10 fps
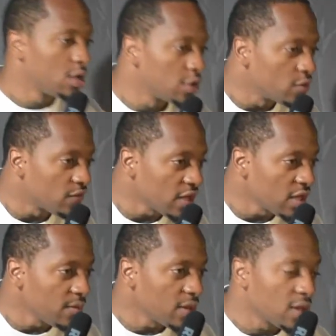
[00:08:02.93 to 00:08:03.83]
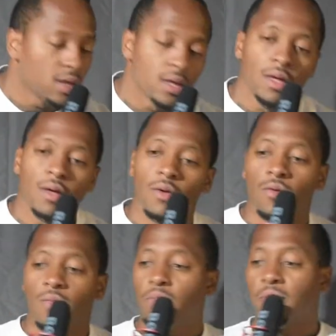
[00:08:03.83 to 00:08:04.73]
You feel me?
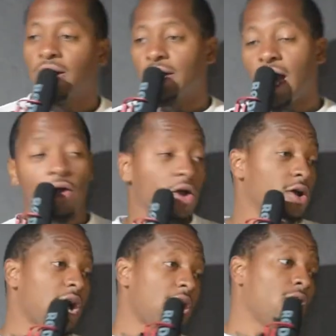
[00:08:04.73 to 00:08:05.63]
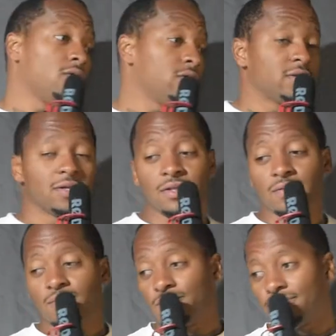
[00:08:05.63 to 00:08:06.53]
But out here, though,
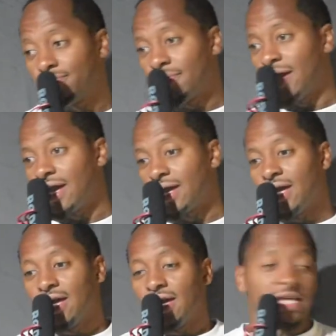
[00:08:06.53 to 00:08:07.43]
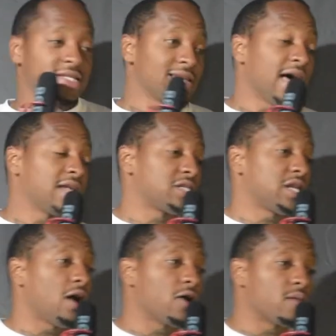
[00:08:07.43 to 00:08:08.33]
man, it's a lot of shit
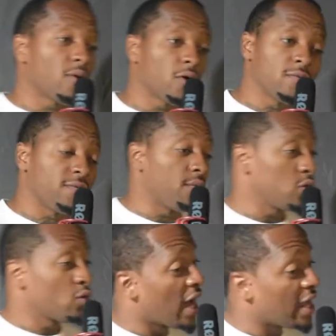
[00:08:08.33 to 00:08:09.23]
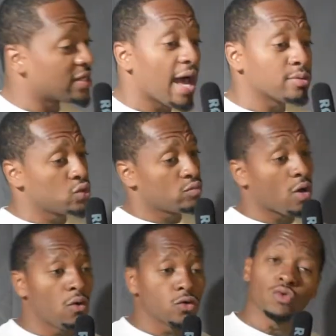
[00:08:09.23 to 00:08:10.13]
out here, bro. You feel me? You gotta adapt to,
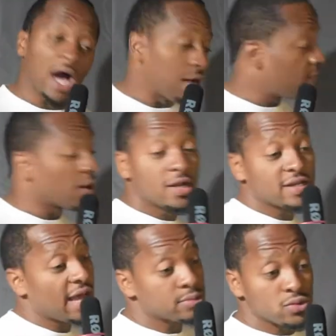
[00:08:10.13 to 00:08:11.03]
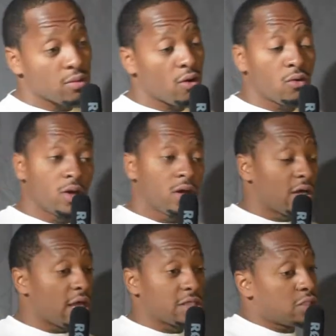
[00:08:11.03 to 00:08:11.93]
bro. You gotta fucking adapt to, bro.
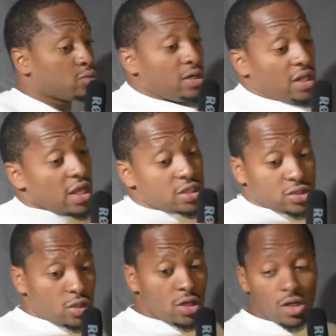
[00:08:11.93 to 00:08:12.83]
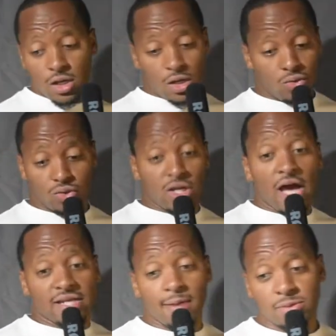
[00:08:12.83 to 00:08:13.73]
That's just what it is. You just
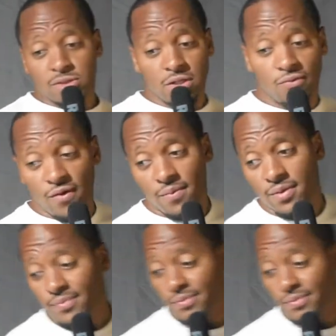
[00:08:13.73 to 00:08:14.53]
gotta adapt to shit, you feel me?